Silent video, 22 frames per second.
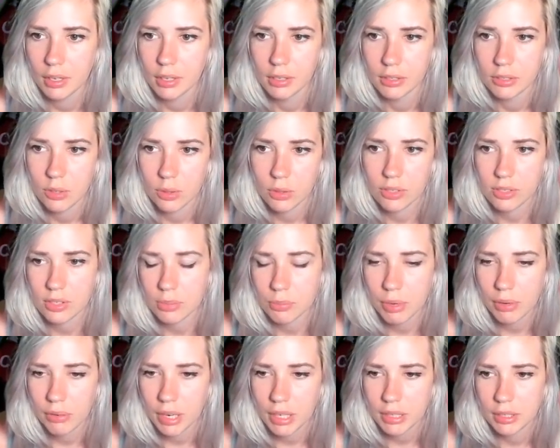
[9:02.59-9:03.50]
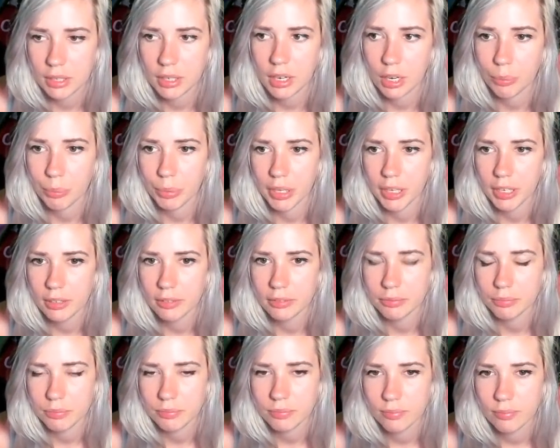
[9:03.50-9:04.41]
So this is my red carpet,
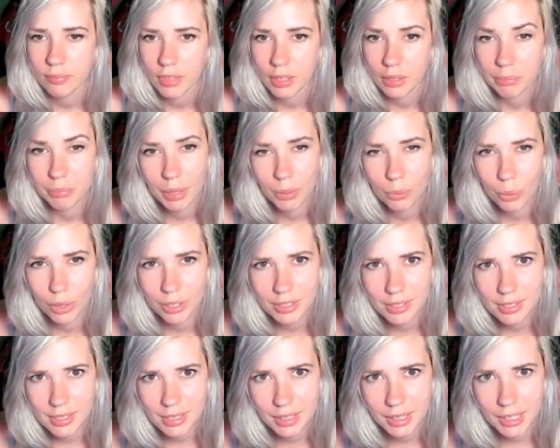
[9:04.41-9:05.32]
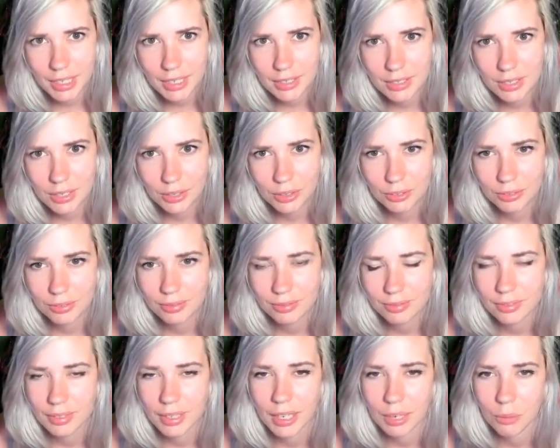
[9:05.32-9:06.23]
but what does it lead to?
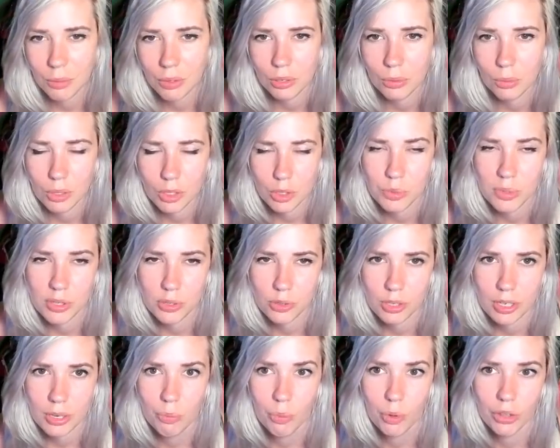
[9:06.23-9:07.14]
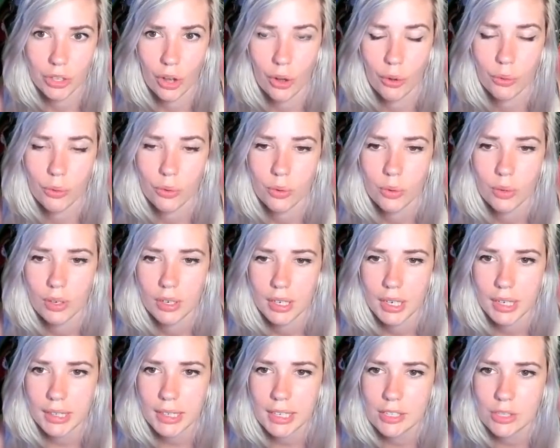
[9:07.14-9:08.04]
Anyone who watched my stream will know.
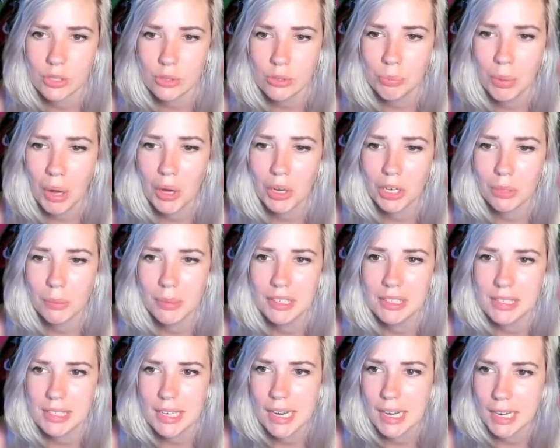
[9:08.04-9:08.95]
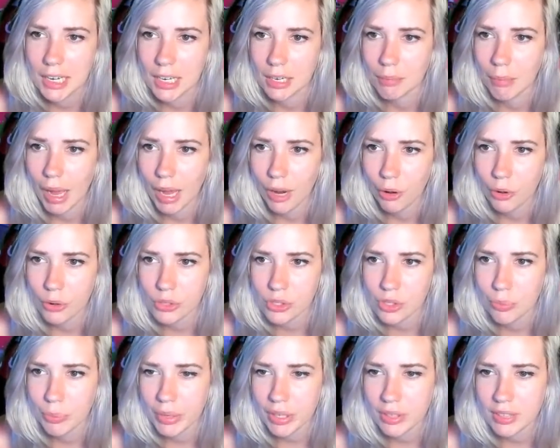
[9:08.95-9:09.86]
It leads to a Pokemon Stadium. I also
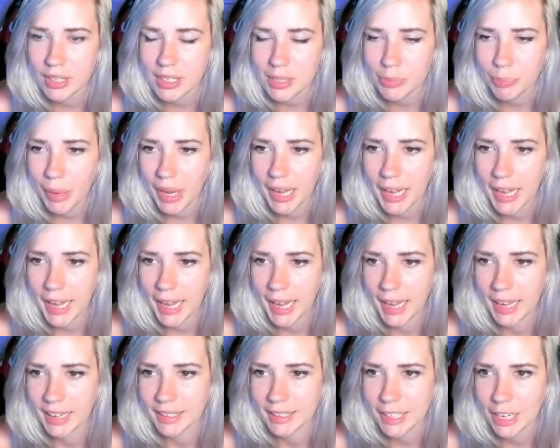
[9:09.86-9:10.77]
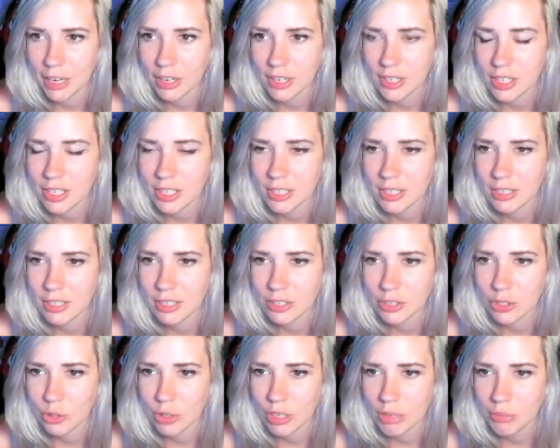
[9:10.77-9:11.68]
built this by hand. There is the
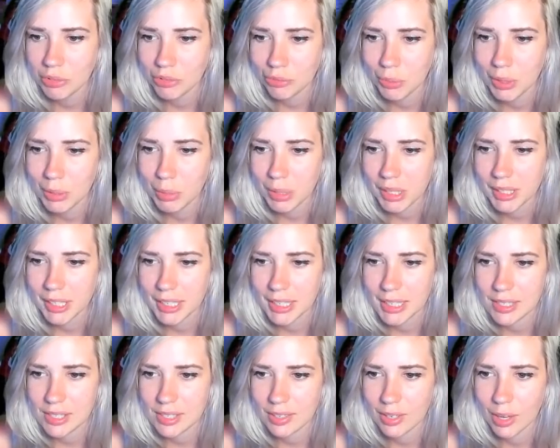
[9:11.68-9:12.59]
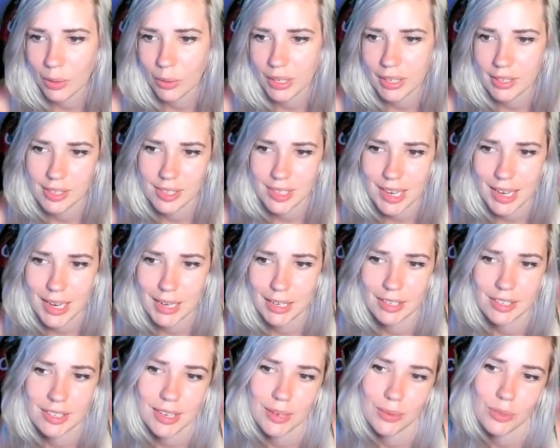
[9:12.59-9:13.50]
stream of me building this and going insane
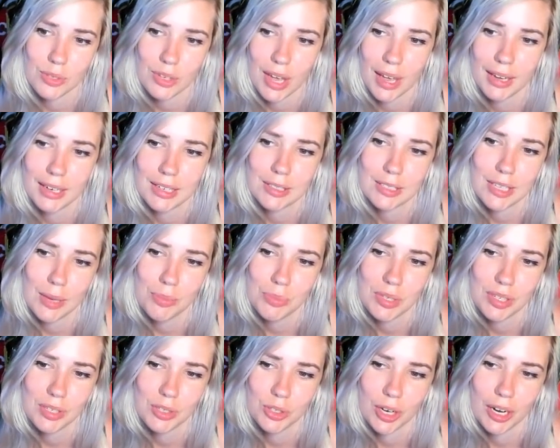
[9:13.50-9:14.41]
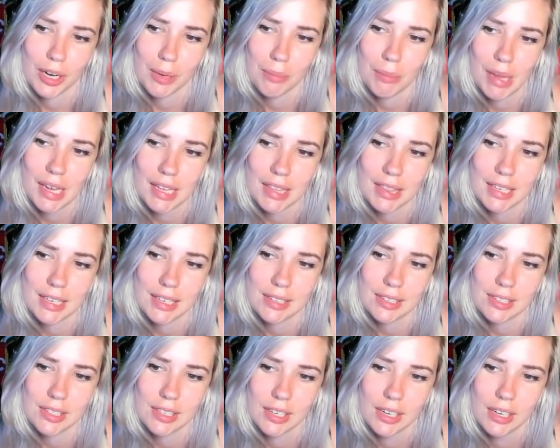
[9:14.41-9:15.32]
because I was kind of tipsy trying to make
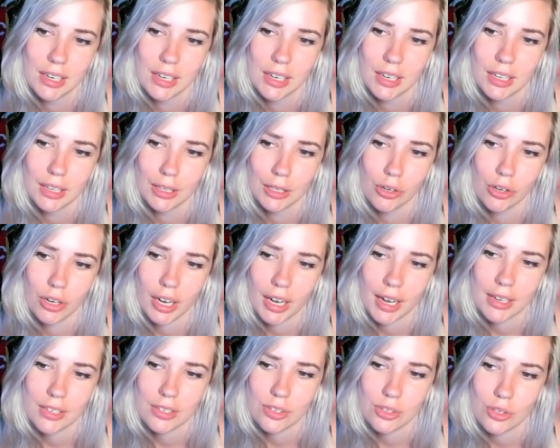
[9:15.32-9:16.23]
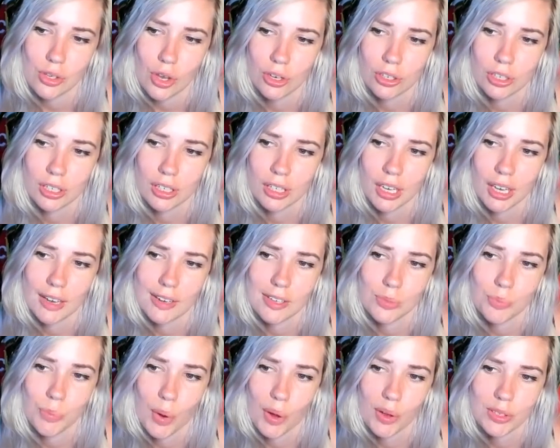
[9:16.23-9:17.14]
these look as circular as
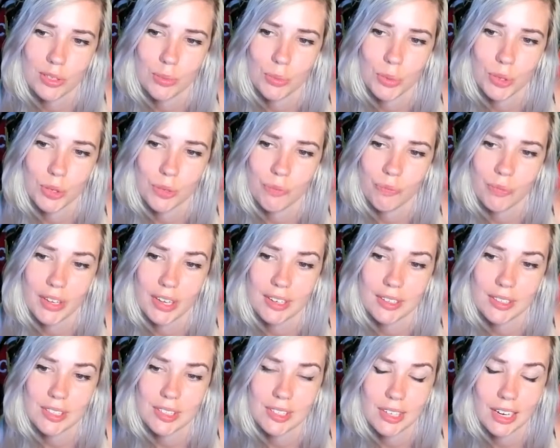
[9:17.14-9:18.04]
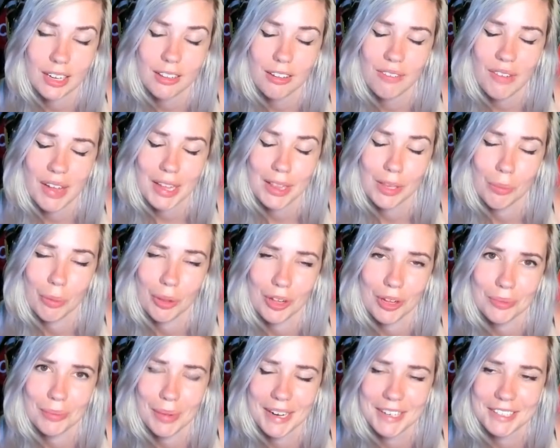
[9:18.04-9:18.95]
possible is still available
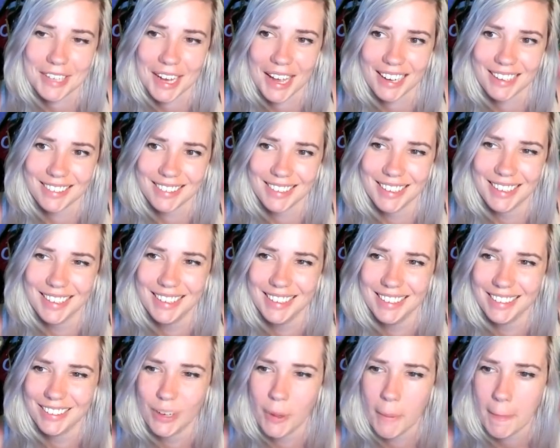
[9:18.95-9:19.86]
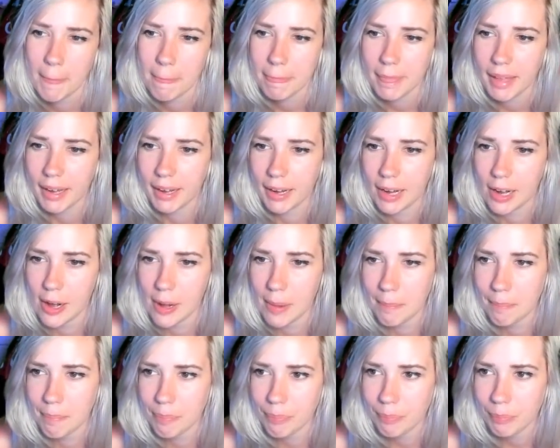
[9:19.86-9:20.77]
on my channel.
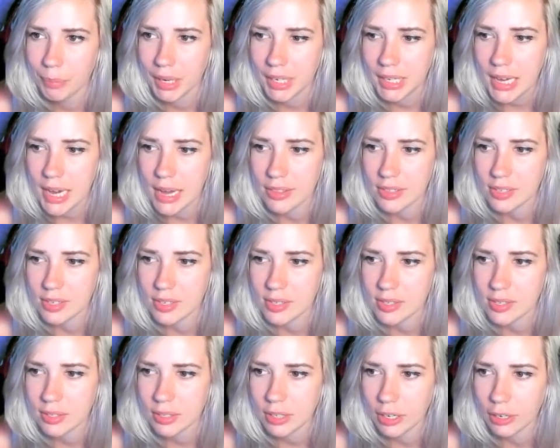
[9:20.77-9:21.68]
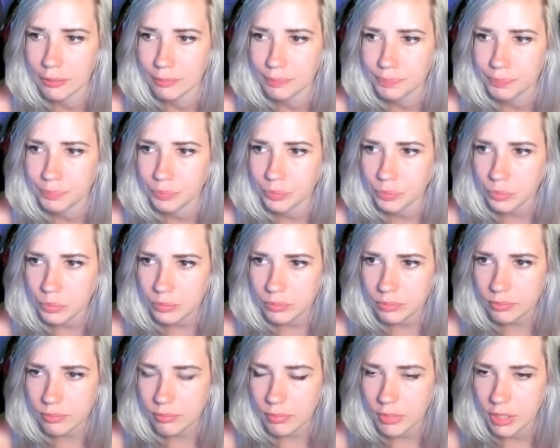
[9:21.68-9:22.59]
But yeah, this is, you know,
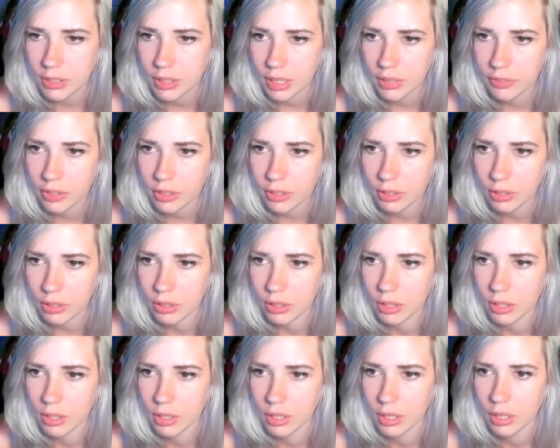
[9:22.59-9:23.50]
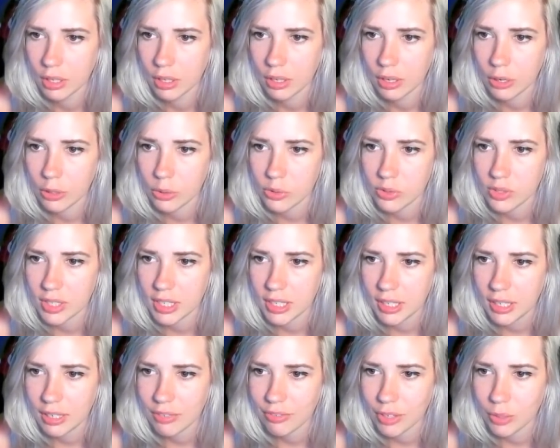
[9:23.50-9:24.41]
you'd have your little host
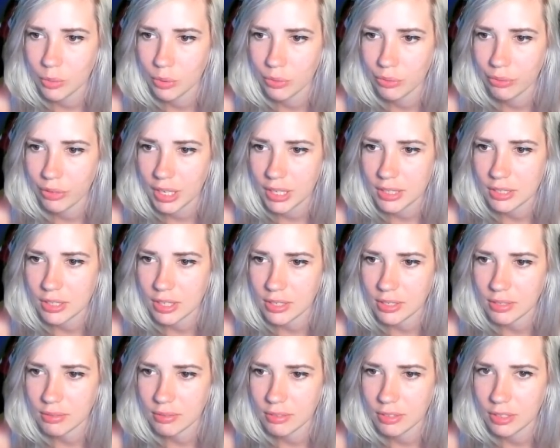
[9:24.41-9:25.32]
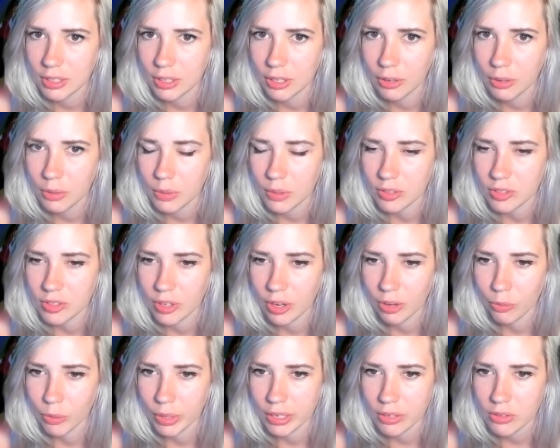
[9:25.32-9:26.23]
here if he would fit. Doesn't, you know, it's
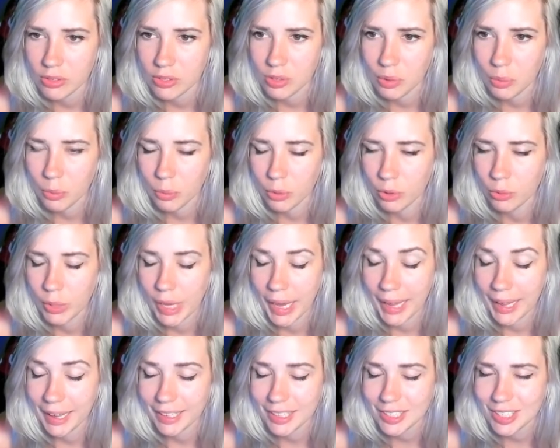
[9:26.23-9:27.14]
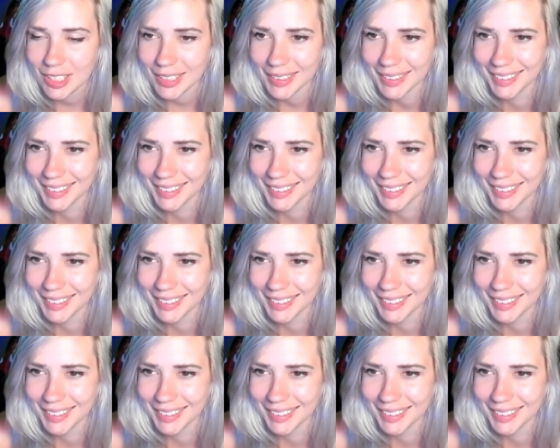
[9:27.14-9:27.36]
not real, so who cares?